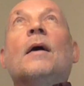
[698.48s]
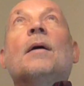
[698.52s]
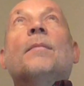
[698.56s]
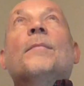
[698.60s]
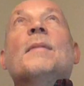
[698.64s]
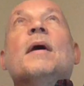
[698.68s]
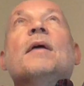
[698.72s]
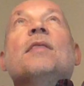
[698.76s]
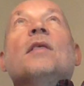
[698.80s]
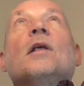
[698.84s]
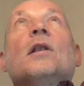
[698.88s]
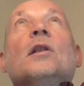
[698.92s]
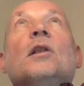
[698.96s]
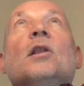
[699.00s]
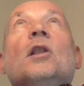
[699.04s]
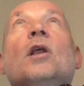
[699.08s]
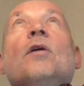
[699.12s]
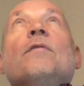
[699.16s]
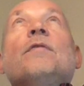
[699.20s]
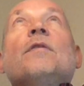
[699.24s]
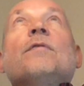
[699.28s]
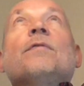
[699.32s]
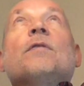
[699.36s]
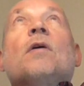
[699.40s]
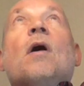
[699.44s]
May the
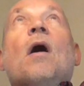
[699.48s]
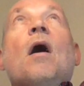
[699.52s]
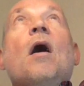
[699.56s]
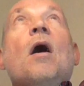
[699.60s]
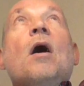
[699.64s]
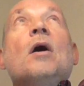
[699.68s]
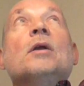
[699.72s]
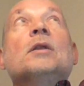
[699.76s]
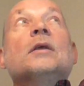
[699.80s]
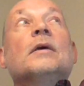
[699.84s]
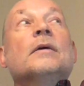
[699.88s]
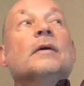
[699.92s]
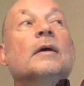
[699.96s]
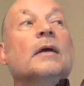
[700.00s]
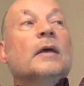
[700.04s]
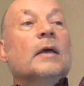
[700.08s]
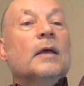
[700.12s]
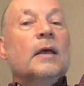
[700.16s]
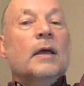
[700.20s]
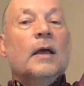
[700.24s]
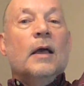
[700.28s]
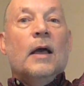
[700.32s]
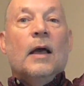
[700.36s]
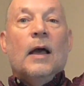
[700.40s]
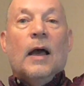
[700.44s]
love of God
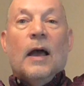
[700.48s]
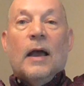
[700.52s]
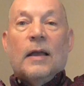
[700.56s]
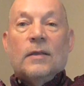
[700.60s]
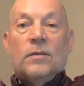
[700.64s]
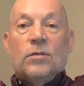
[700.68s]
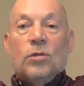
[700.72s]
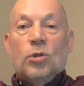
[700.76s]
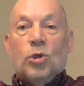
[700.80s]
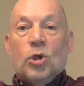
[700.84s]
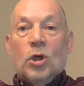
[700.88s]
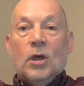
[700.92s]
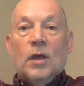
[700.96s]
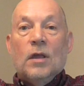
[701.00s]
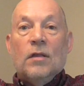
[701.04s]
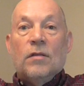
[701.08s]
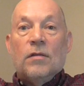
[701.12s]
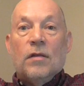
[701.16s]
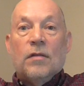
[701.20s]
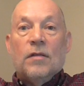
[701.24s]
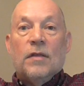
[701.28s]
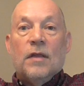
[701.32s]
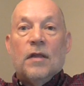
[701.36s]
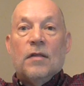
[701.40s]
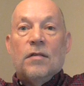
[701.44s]
and
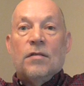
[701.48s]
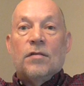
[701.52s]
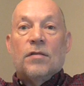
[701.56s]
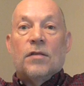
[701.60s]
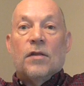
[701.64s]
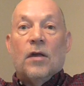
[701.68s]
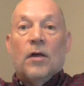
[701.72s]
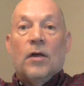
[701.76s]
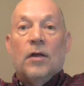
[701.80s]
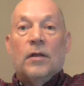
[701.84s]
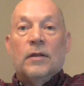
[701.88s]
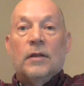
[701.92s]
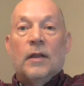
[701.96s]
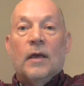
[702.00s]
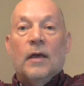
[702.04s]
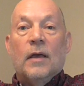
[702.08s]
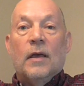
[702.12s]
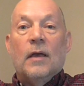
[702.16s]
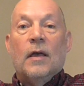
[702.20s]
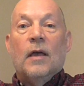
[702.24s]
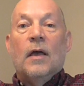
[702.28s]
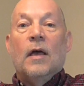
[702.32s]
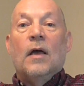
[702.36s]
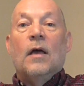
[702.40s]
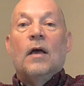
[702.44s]
Jesus his son
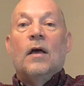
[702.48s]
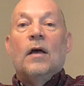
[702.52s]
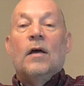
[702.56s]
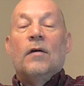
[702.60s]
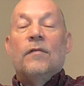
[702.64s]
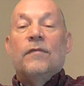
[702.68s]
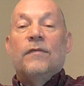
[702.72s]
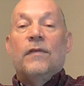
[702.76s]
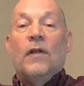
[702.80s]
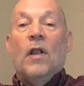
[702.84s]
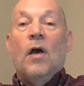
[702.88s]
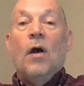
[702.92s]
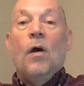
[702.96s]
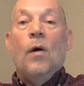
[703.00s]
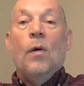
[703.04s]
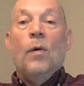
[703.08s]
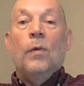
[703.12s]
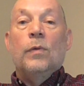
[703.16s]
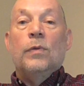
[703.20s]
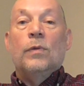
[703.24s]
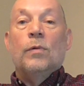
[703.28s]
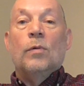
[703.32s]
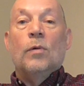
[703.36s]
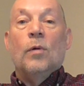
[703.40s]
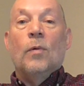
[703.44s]

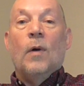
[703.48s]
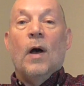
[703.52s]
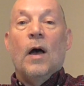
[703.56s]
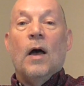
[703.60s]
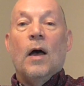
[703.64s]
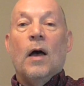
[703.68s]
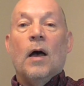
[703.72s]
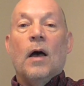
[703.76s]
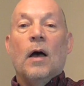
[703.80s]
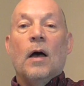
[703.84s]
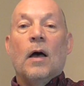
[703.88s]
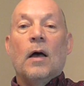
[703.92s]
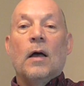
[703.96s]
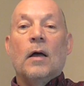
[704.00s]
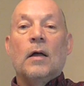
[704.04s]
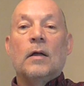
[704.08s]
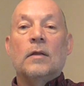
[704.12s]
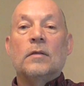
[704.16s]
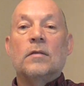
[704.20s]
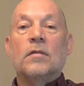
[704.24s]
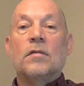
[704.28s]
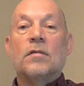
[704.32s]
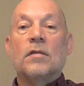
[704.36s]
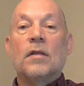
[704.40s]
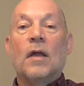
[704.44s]
flow through our
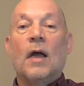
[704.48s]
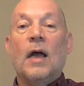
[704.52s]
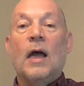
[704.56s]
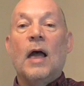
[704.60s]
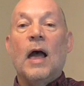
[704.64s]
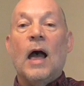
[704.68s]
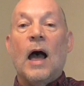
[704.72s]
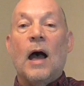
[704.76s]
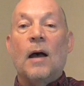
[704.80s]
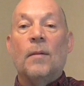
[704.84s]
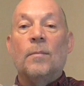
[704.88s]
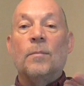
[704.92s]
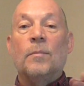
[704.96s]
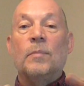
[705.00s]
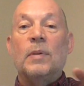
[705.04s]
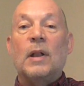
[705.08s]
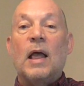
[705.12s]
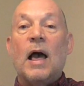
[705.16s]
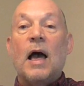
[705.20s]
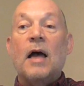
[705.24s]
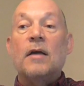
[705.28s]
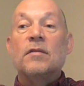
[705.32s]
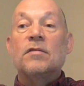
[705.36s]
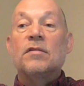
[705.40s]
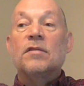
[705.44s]
hearts and
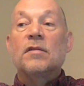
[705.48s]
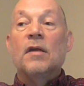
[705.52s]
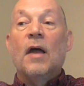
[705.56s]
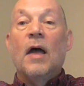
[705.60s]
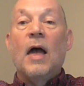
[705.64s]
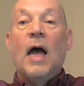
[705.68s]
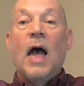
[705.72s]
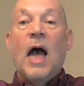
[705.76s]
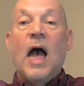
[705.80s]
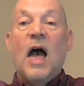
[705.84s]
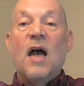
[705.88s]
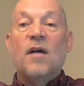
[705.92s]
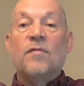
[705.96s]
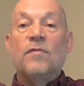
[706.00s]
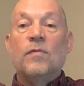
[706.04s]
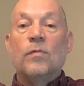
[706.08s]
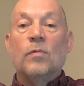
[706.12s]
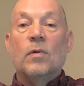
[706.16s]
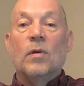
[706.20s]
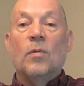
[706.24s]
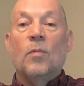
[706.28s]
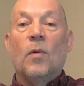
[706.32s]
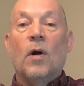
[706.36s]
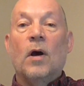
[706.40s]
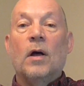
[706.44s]
bless
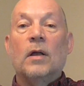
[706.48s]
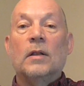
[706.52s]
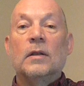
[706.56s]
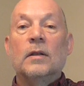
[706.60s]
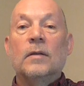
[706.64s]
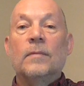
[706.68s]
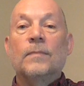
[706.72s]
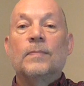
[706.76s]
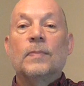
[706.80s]
everyone.